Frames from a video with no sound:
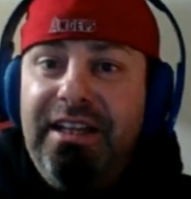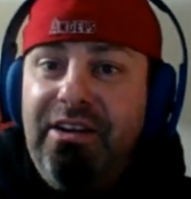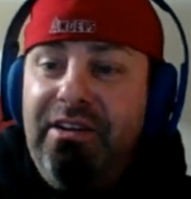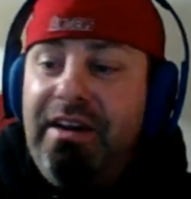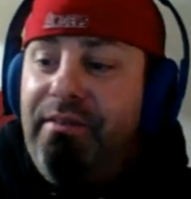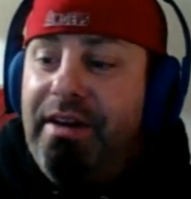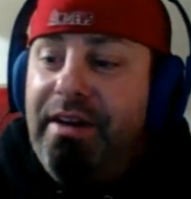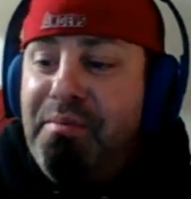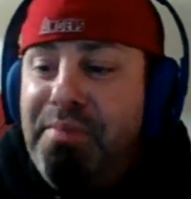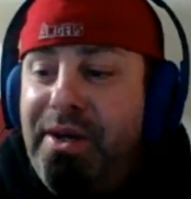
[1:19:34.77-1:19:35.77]
dude, I want to
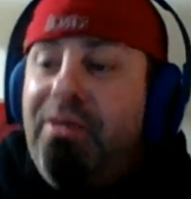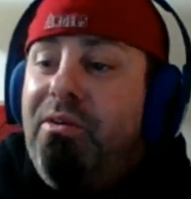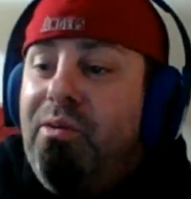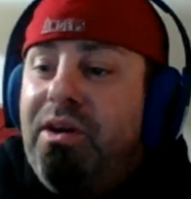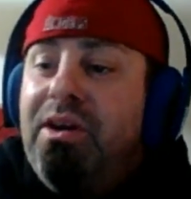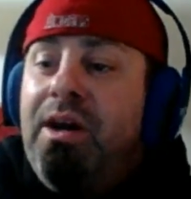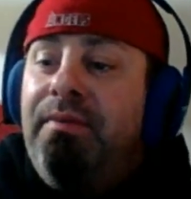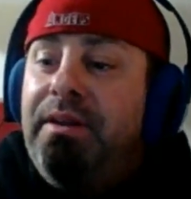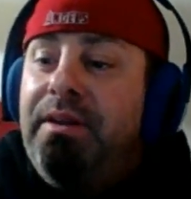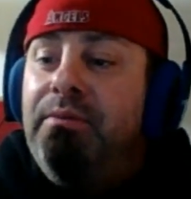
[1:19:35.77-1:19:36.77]
have a beer or a
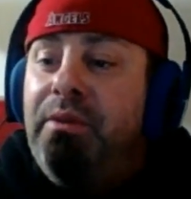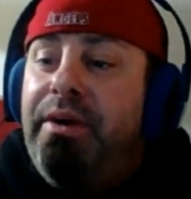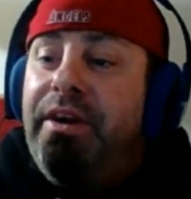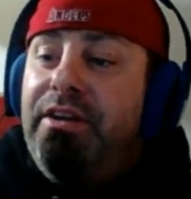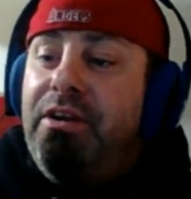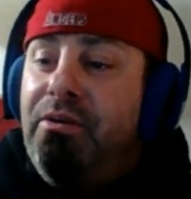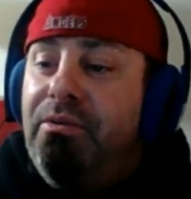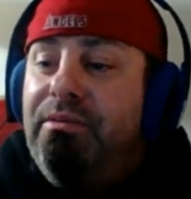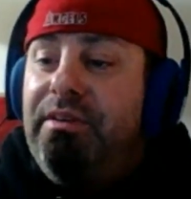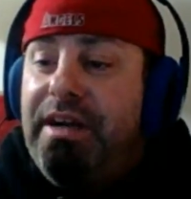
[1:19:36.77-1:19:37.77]
coffee with one of you
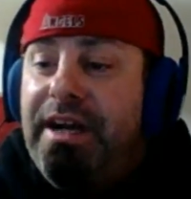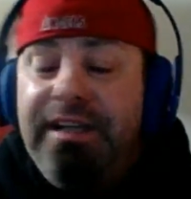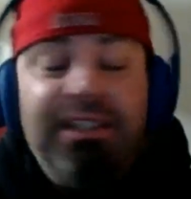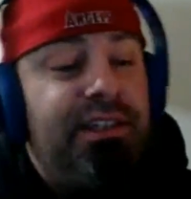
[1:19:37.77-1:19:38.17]
guys.